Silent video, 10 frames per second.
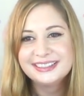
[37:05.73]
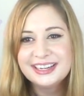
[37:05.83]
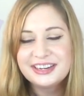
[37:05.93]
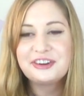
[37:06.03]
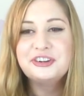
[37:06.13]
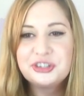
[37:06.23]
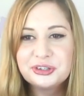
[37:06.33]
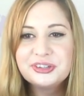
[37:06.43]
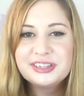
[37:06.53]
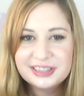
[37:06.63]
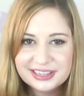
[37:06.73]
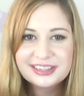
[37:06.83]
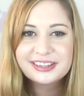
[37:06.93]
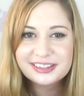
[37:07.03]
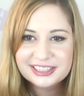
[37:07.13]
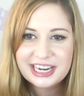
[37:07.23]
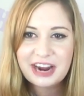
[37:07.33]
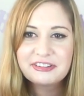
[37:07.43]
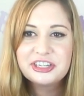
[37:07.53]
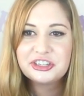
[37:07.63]
No, June, the
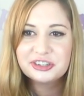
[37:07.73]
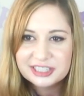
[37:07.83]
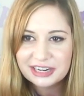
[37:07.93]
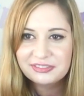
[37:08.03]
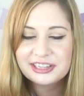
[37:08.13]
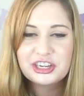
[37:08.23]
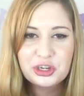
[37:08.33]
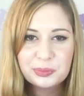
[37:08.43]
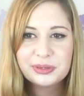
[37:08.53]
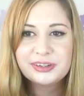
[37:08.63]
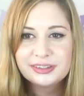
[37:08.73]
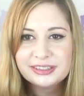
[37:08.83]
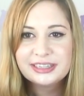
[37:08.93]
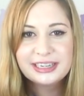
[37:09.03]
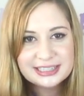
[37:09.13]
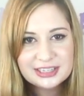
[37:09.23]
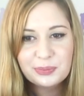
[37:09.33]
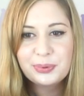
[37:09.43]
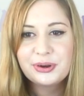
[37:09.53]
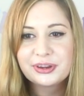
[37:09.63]
character June's definitely human. He's not
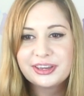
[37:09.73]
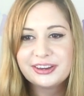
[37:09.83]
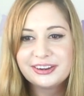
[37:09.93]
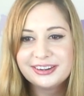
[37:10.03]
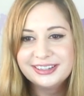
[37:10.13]
Pinocchio.